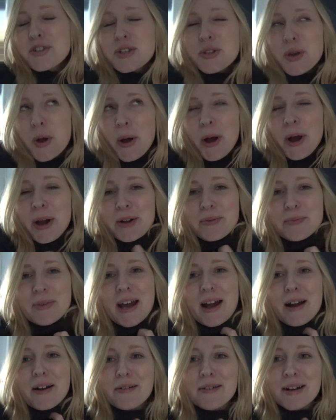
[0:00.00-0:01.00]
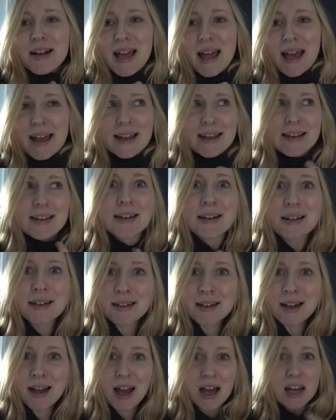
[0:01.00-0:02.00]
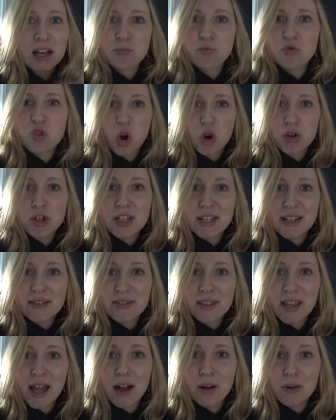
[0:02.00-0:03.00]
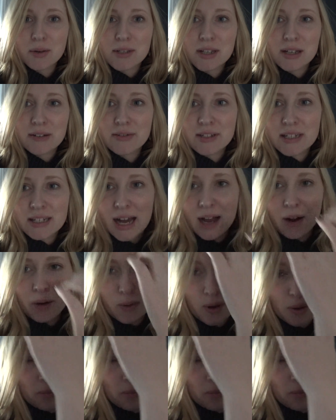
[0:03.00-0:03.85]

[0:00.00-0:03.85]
just got home now again and I'm not leaving the house after now.